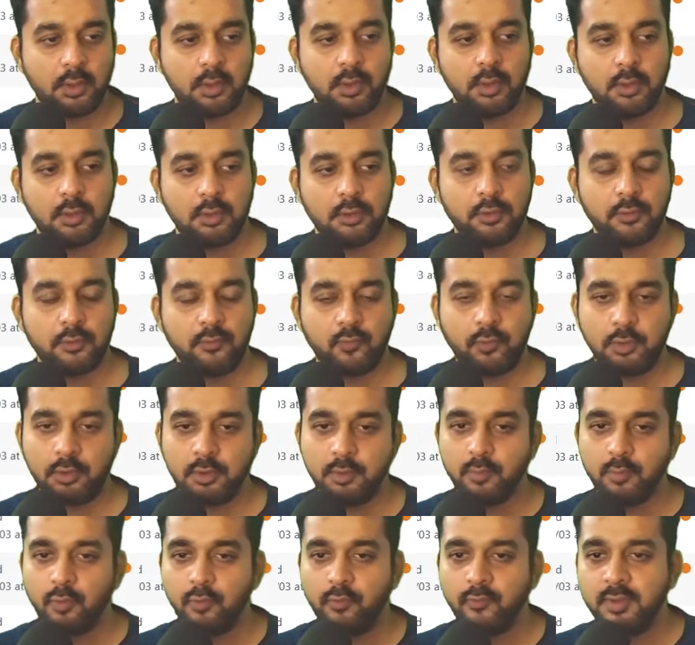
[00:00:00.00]
So for
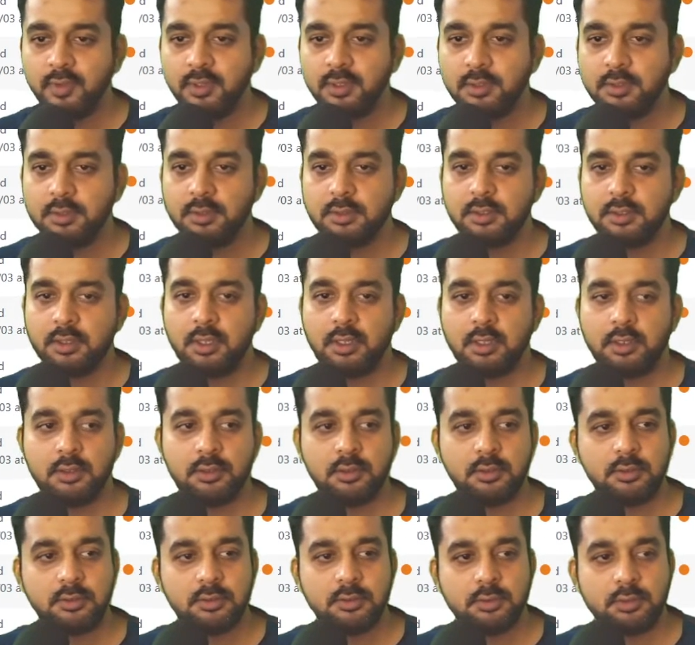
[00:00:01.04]
removing this
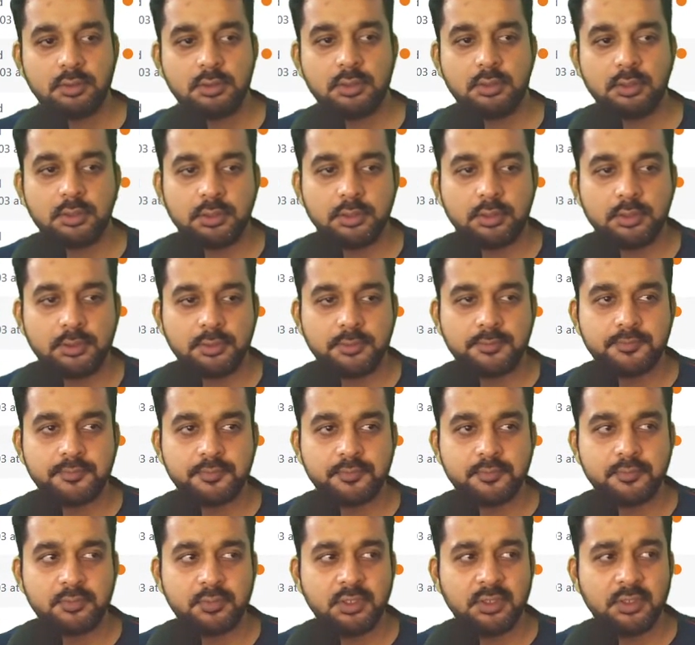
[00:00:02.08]
error,
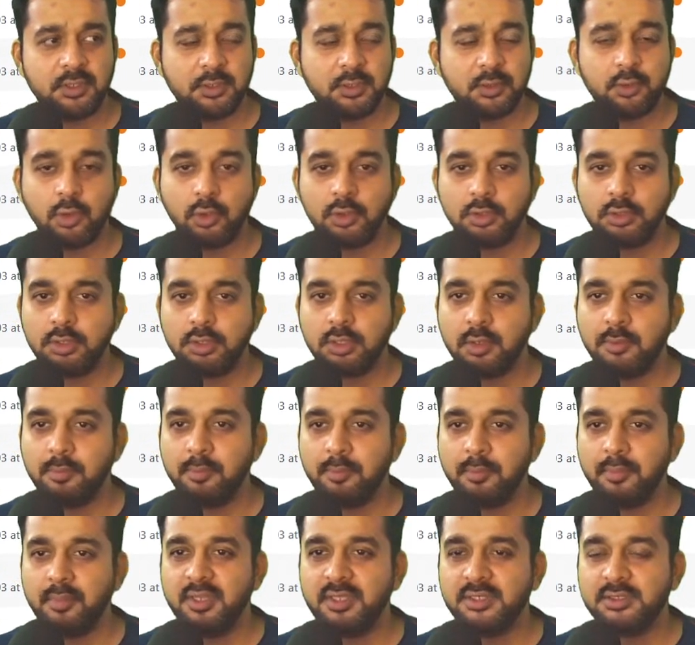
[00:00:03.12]
this is not a
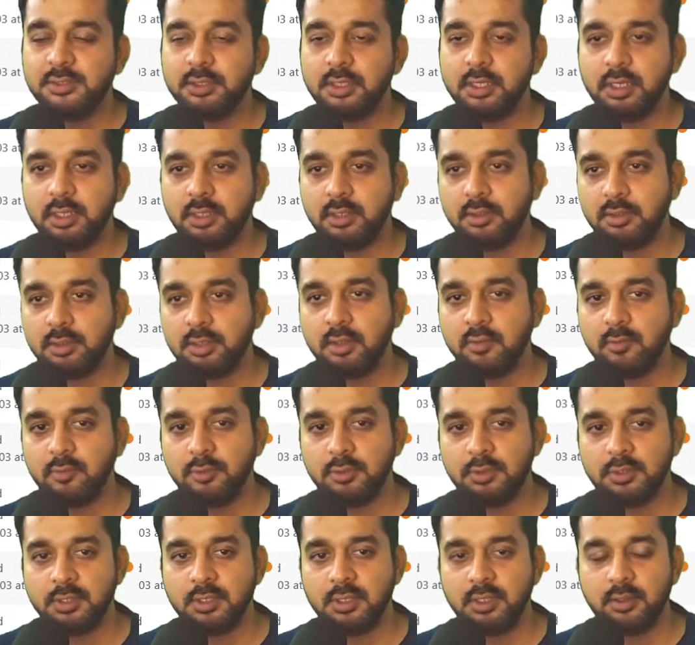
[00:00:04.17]
major error, I would
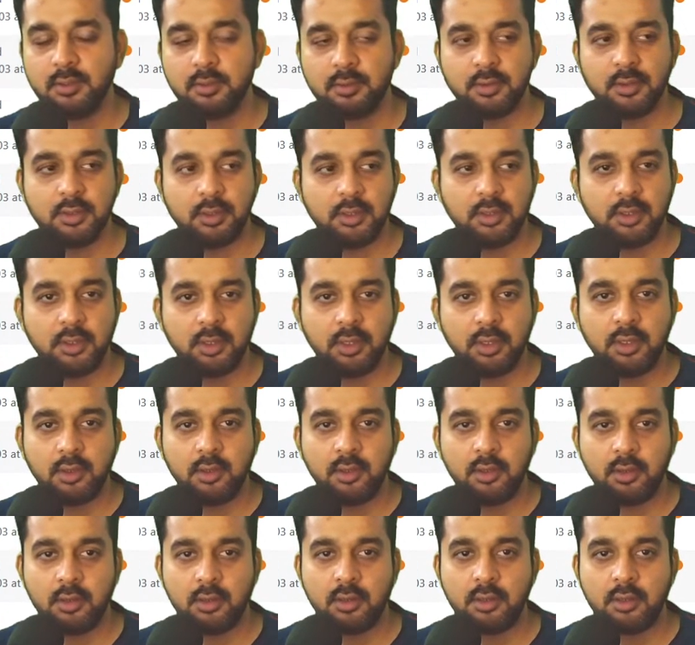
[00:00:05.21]
say.
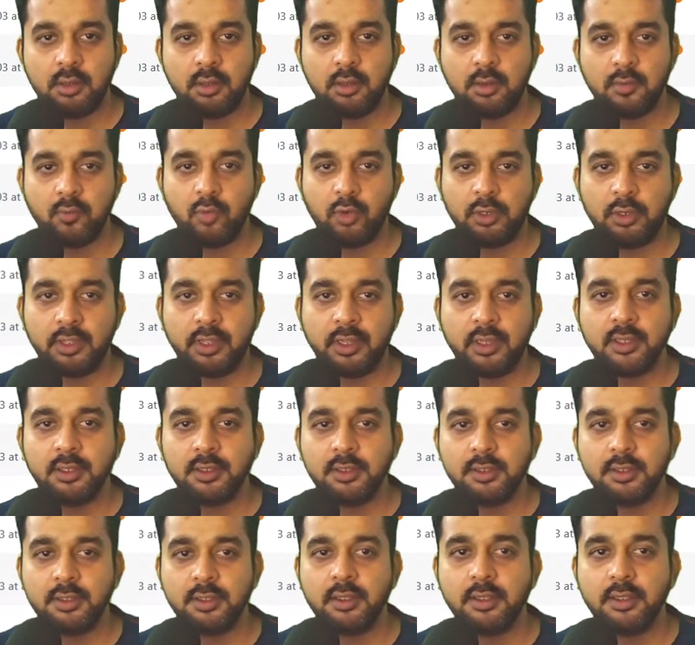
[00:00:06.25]
What I can
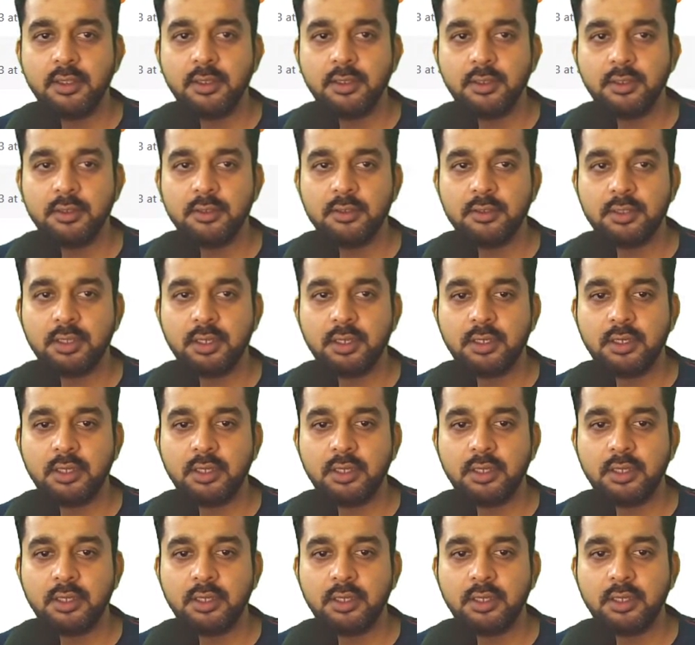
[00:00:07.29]
see here is that